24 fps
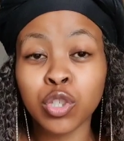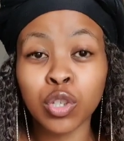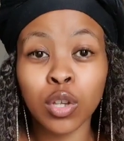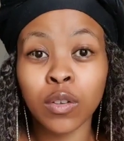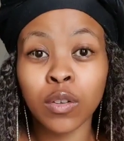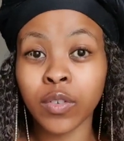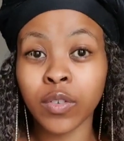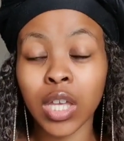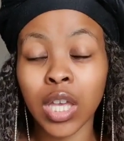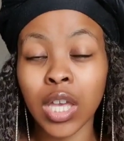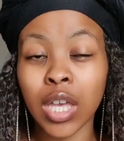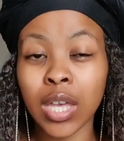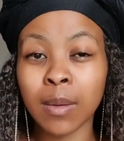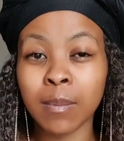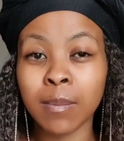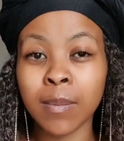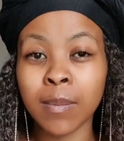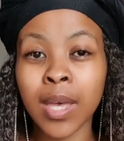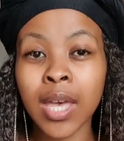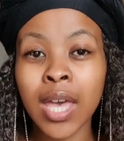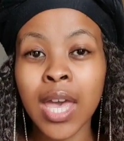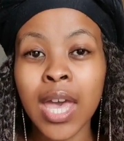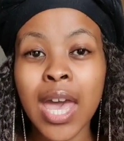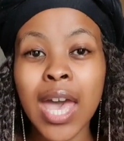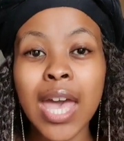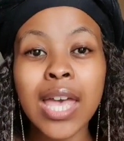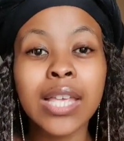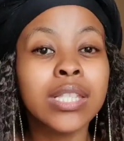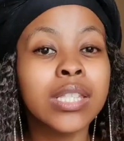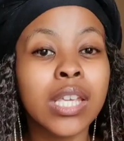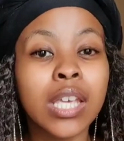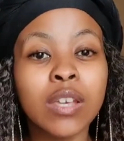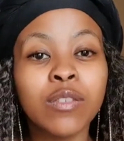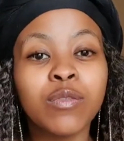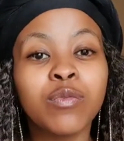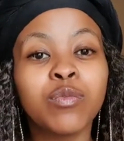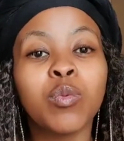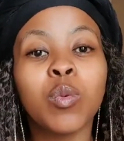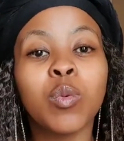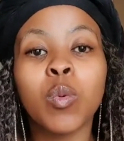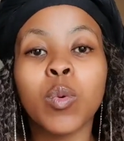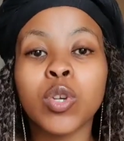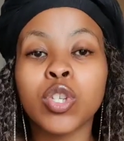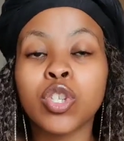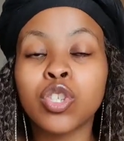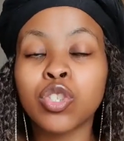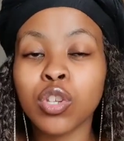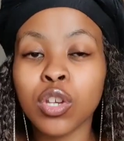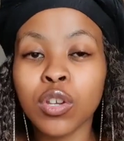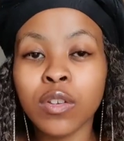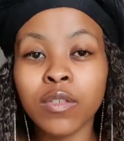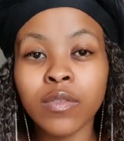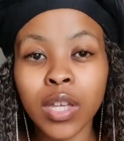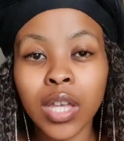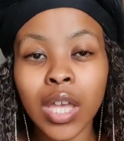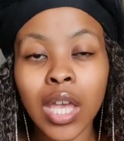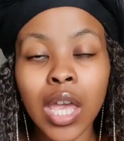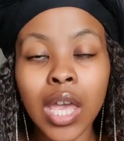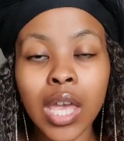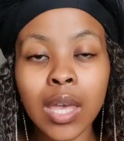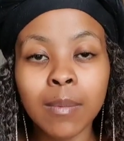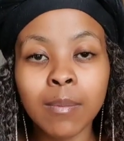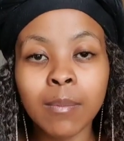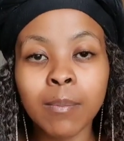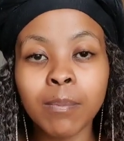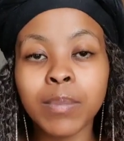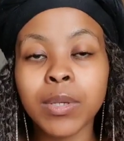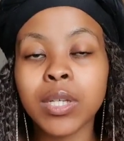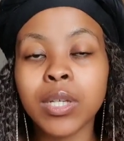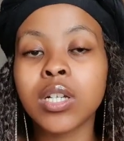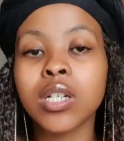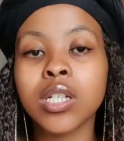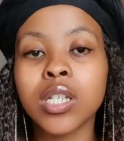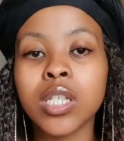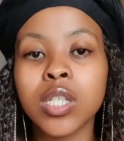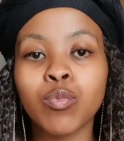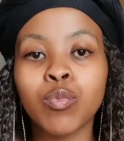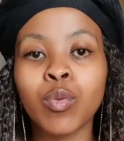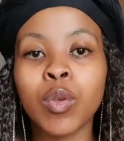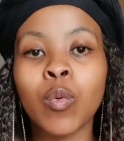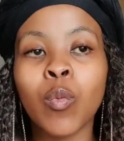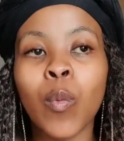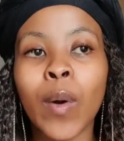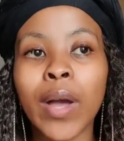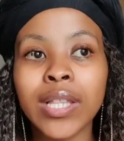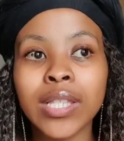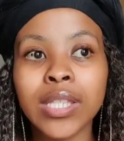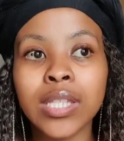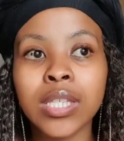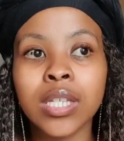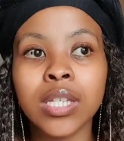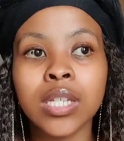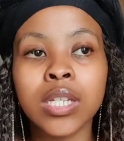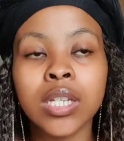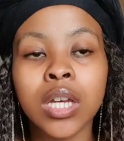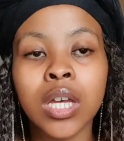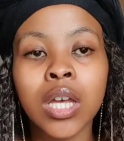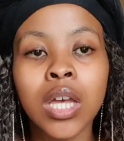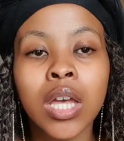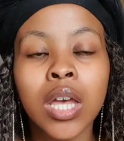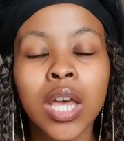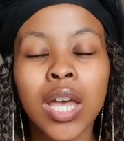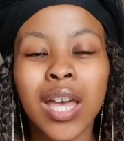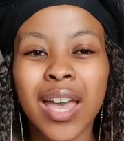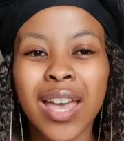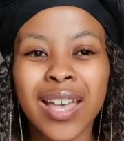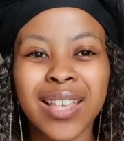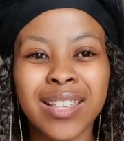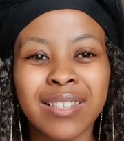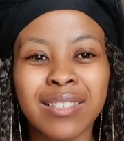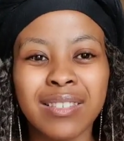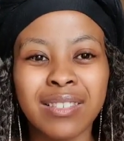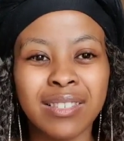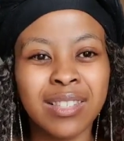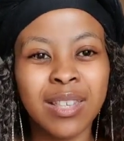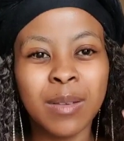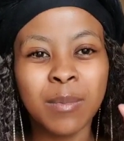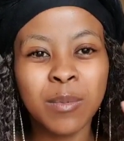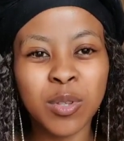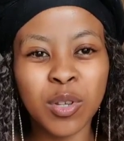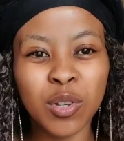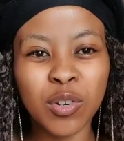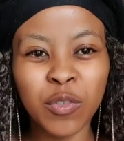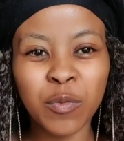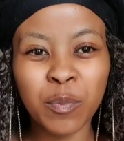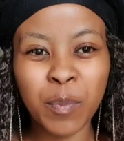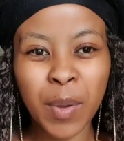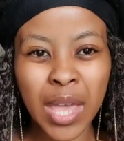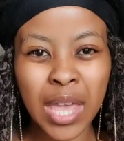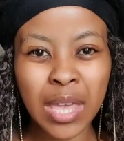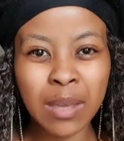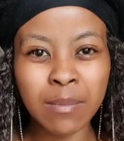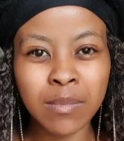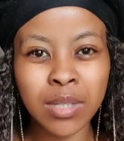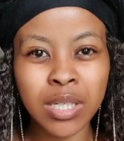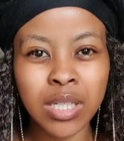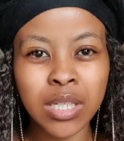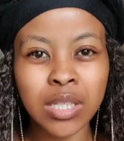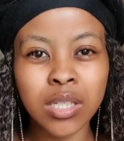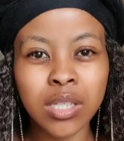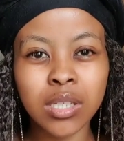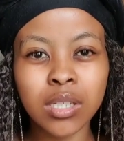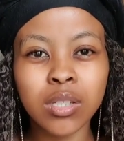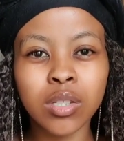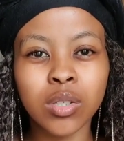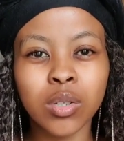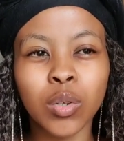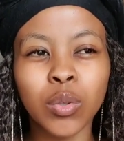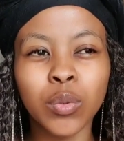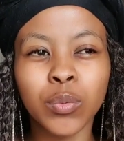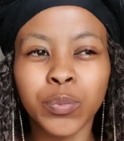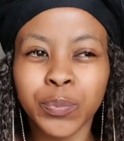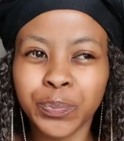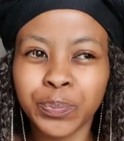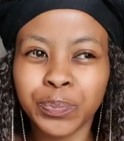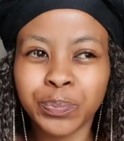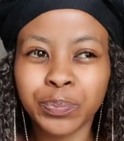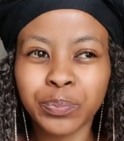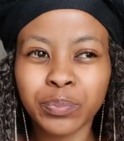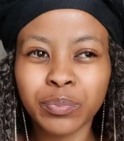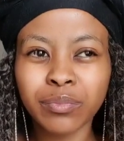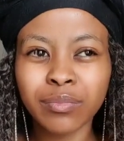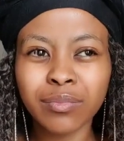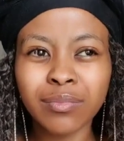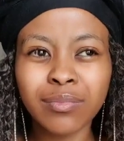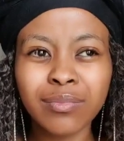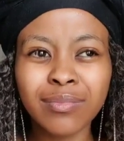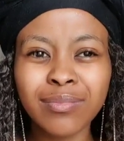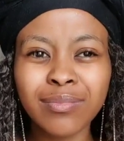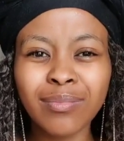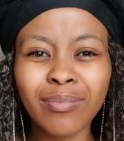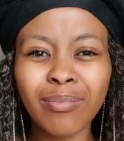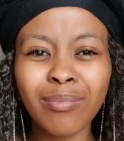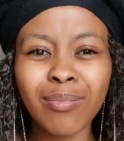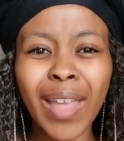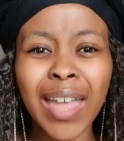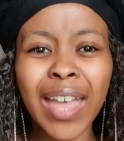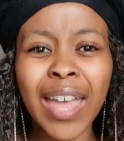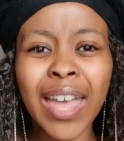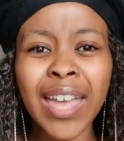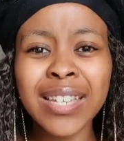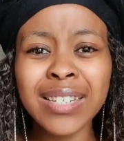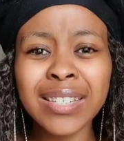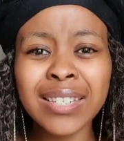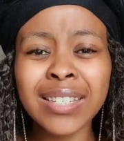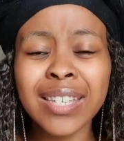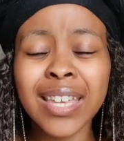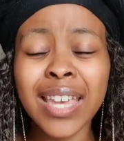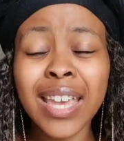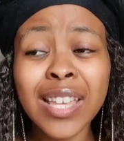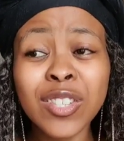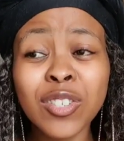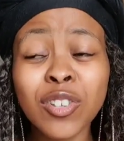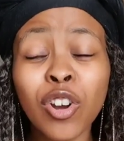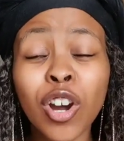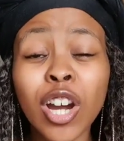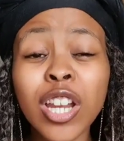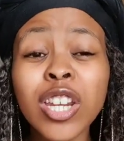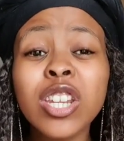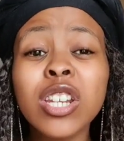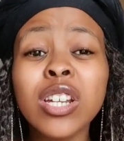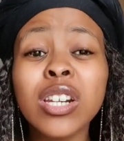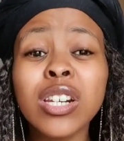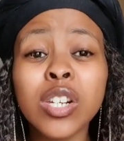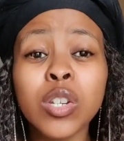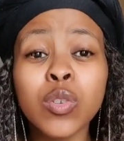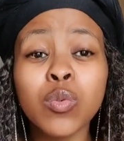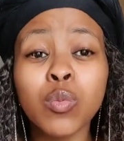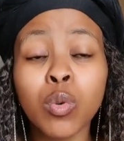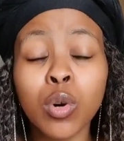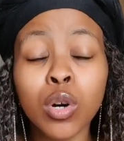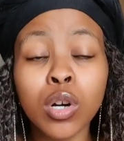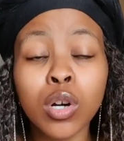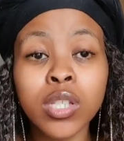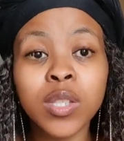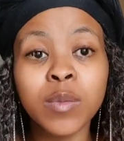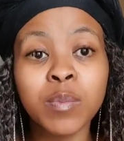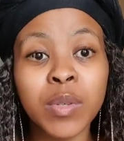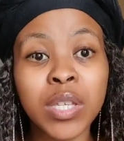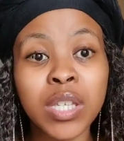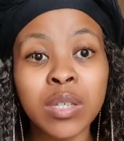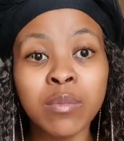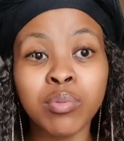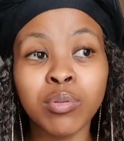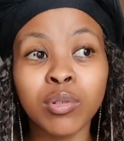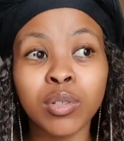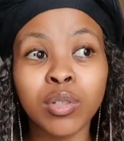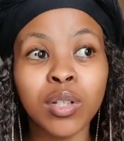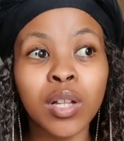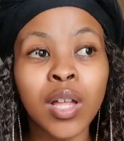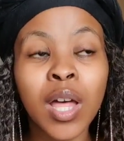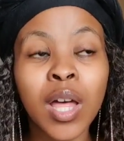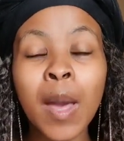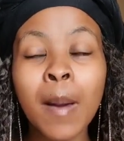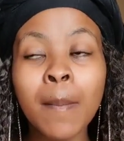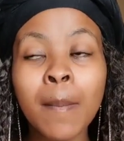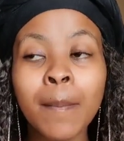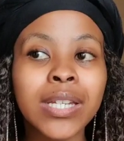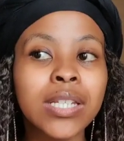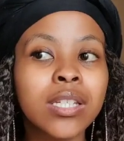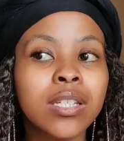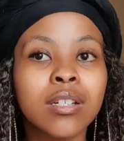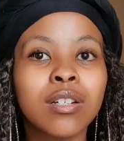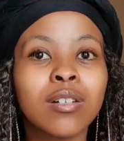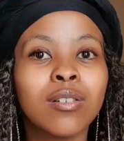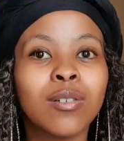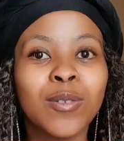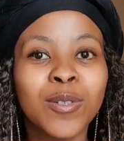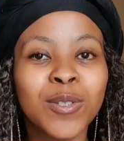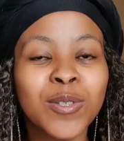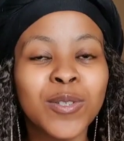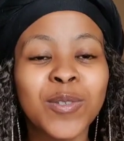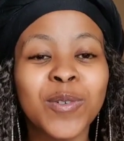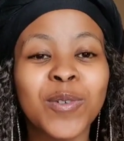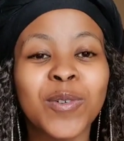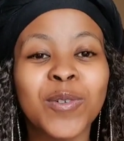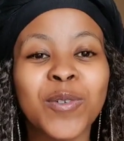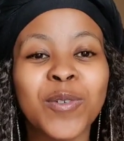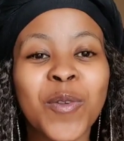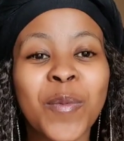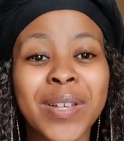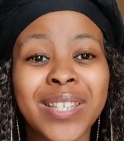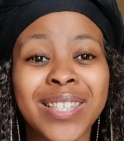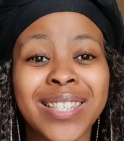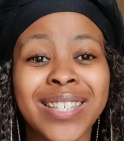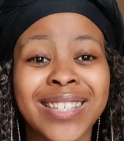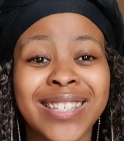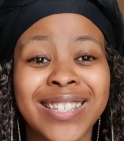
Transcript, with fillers: serving him as if we were serving him because we wanted some sort of payment you know and yes god rewards people but also you must